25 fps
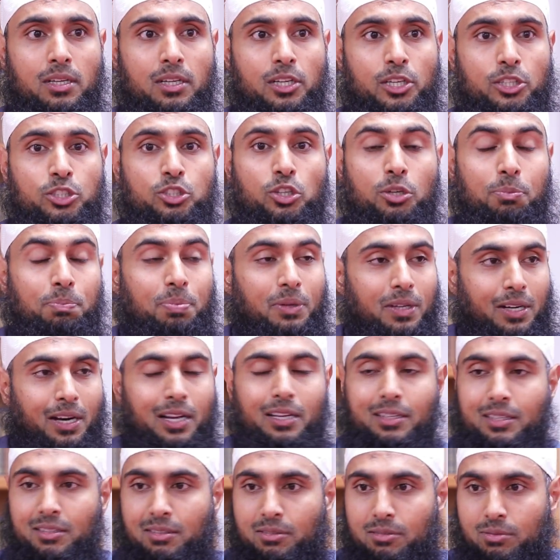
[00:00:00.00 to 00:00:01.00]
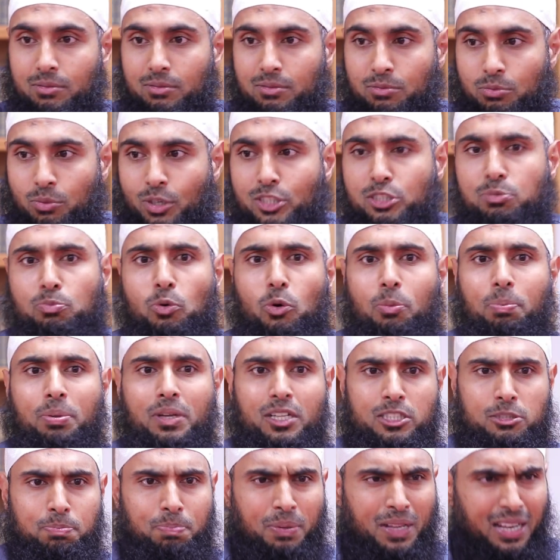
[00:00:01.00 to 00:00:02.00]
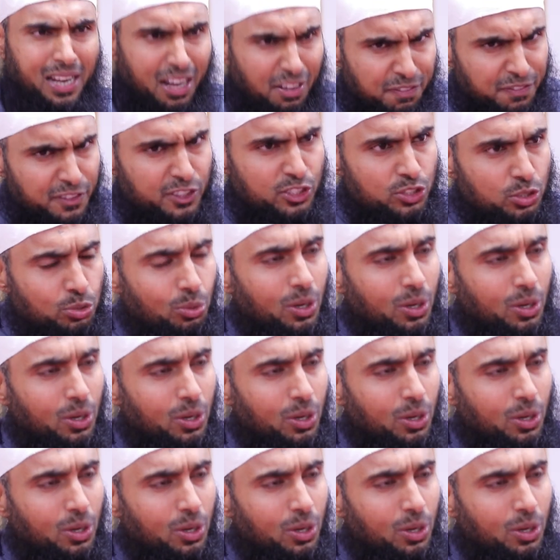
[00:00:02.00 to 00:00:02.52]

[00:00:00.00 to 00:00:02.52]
It should be, right? What's more, it's beloved